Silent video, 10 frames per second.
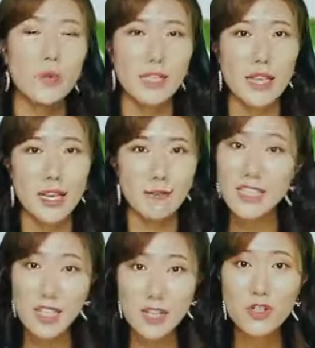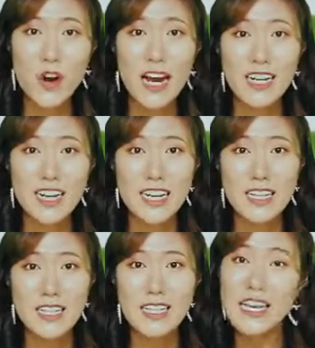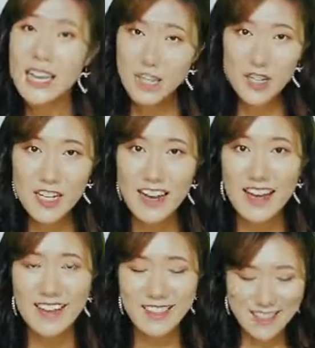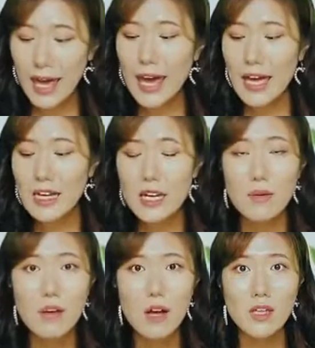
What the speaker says: relieve skin dryness, itchiness, and